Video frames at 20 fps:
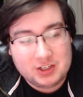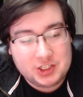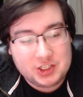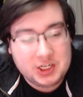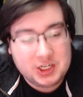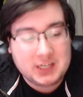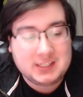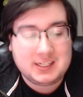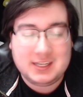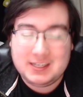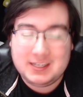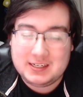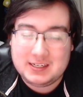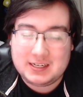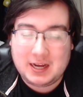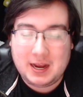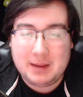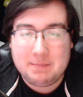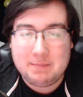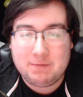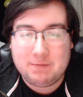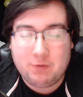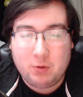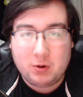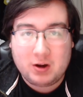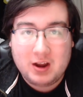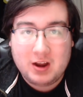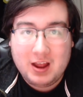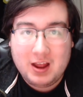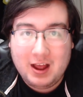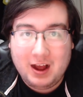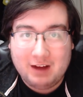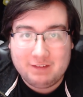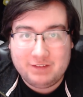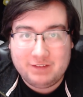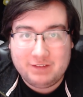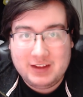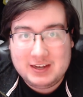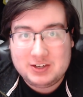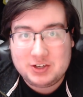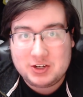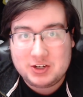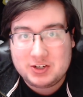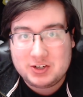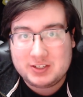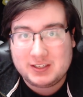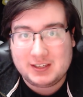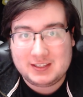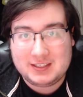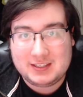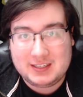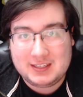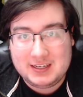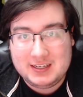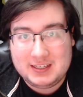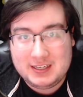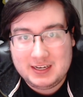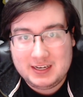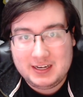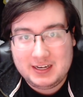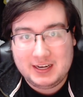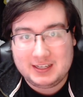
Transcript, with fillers: just in time for Avengers season.